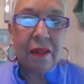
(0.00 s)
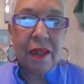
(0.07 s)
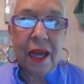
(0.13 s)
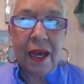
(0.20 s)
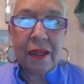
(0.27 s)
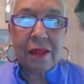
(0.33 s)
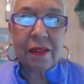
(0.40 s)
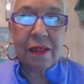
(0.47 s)

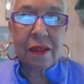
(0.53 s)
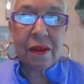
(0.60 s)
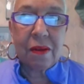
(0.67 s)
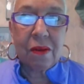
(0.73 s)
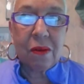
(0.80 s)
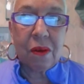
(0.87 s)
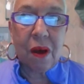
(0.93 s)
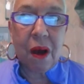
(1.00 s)
that's
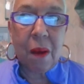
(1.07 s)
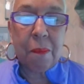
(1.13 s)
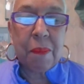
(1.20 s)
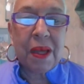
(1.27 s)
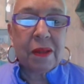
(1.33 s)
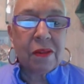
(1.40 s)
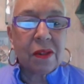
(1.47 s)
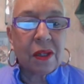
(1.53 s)
a
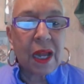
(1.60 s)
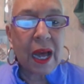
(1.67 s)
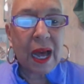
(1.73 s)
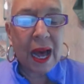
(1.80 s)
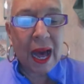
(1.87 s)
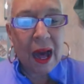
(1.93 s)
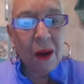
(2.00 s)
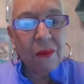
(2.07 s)
mental.
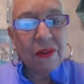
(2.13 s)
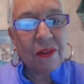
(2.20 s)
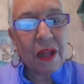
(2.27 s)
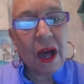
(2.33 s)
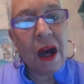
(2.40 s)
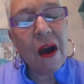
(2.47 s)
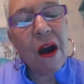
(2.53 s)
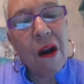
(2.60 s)
I, I always,
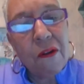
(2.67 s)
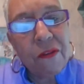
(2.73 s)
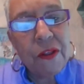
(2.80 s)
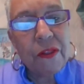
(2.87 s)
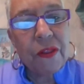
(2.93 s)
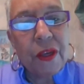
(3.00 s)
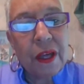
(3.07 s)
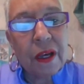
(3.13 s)
I
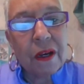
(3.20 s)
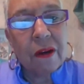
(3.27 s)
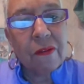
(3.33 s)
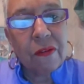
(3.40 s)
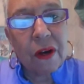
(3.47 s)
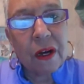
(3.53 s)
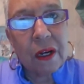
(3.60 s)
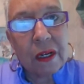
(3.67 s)
often think
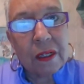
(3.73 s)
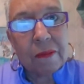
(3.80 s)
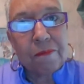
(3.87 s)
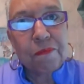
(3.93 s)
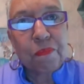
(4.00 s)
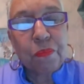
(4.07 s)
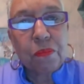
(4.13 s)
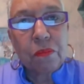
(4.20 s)
of,
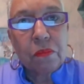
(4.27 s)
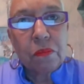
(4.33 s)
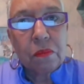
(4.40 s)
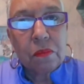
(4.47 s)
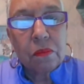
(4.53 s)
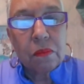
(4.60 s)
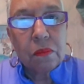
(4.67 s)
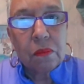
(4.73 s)
um,
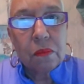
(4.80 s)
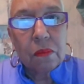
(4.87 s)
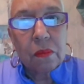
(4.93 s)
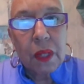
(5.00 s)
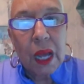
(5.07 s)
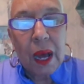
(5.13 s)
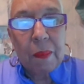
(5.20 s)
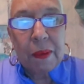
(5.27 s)

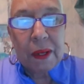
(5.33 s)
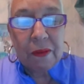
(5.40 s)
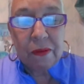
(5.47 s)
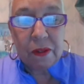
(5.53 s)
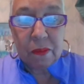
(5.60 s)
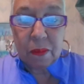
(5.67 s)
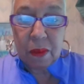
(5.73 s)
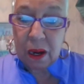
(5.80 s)
I believe it's